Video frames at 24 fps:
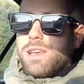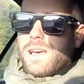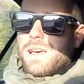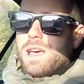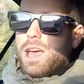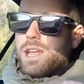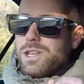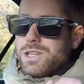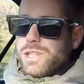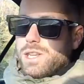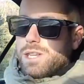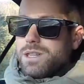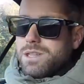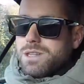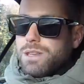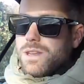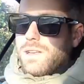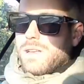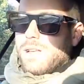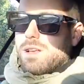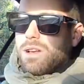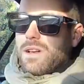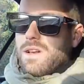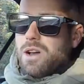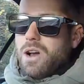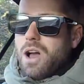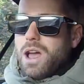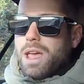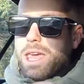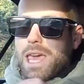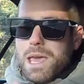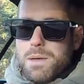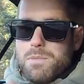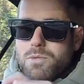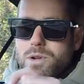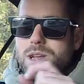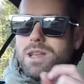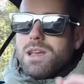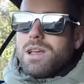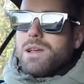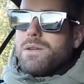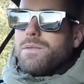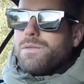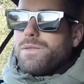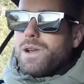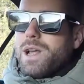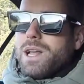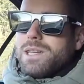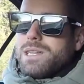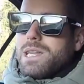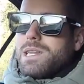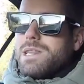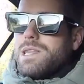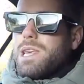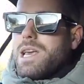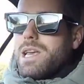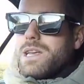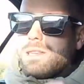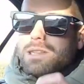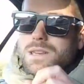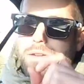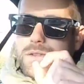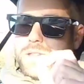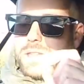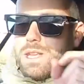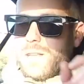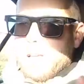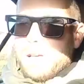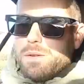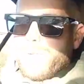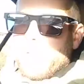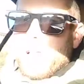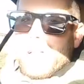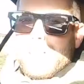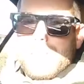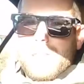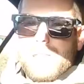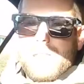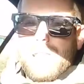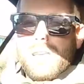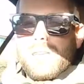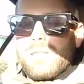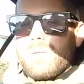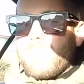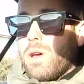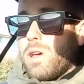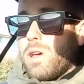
engines. I keep reading conflicting things, and I've seen conflicting things in my